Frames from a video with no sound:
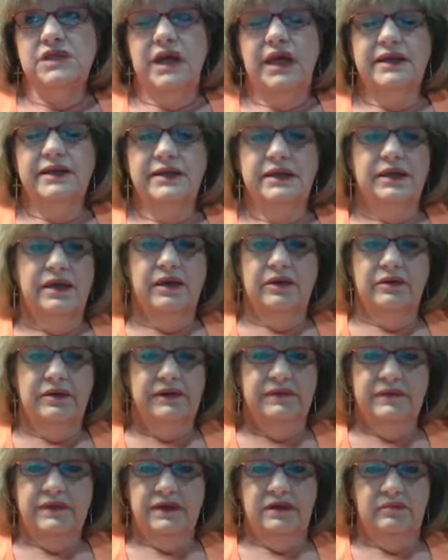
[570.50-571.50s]
I didn't care
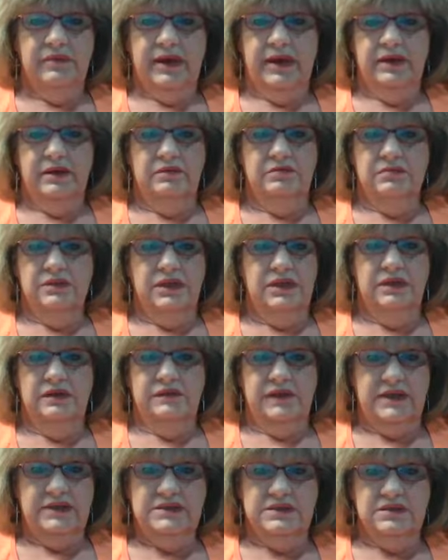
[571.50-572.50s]
anything about any of
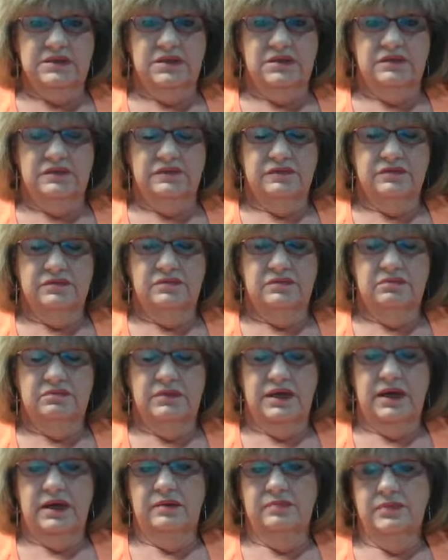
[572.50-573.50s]
that stuff.
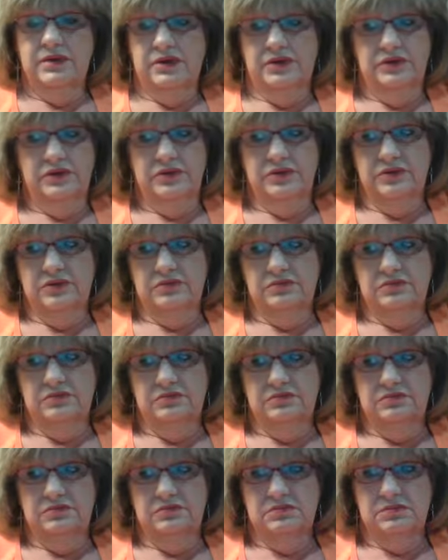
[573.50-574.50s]
My mother,
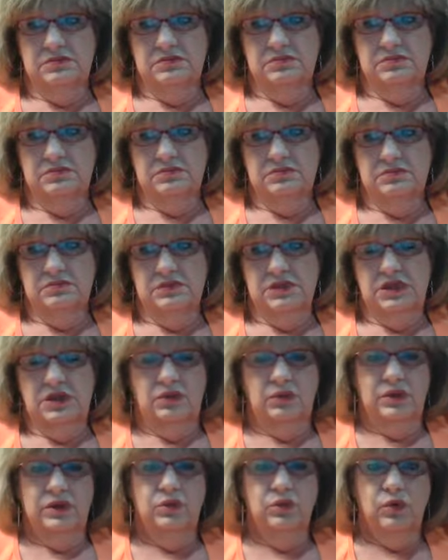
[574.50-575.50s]

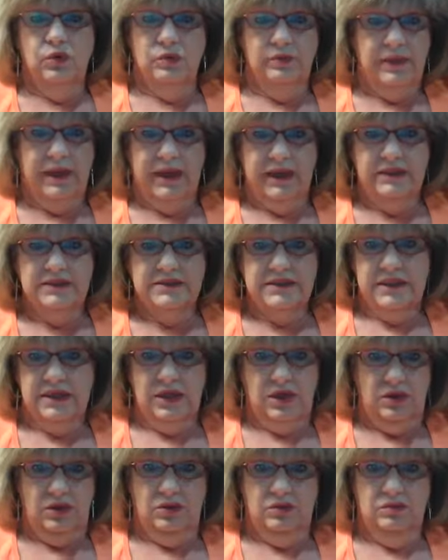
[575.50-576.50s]
we wore pants at
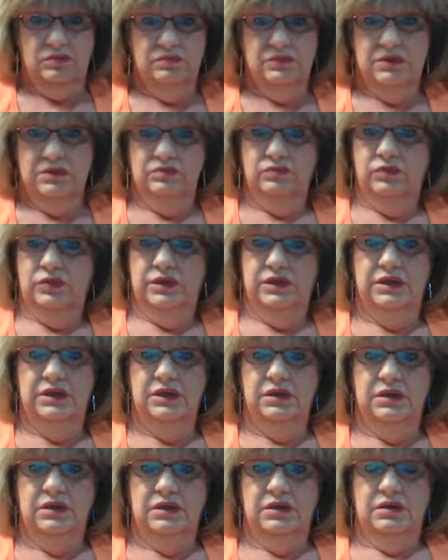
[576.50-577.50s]
home, and we,
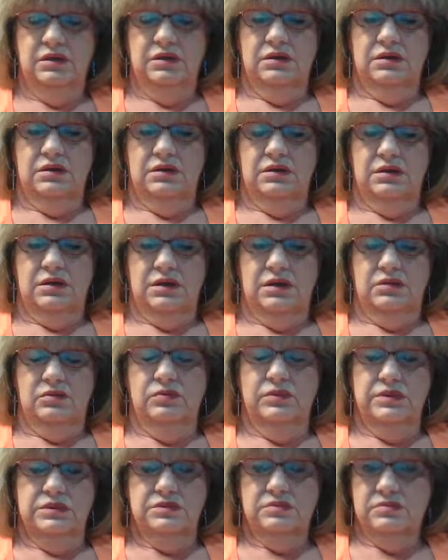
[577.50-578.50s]

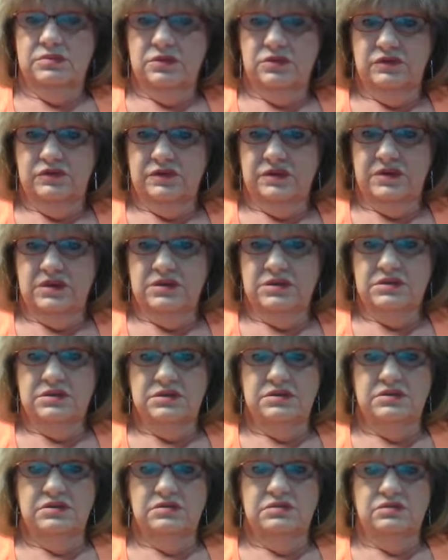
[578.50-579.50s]
went to movies,
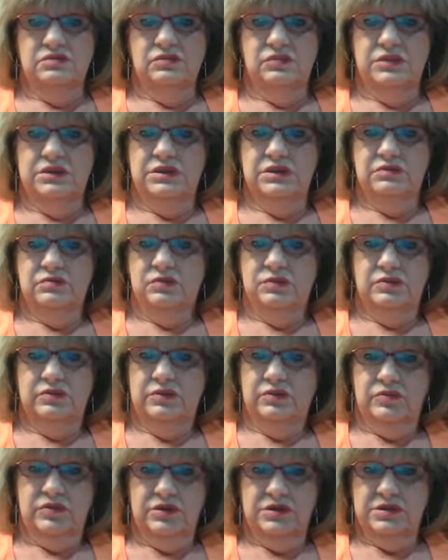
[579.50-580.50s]
and we did what we
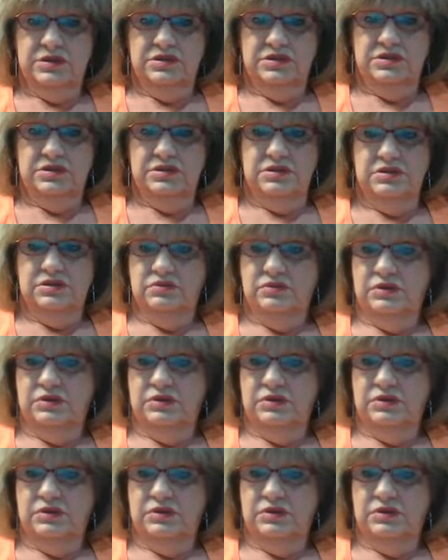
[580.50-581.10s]
wanted to do.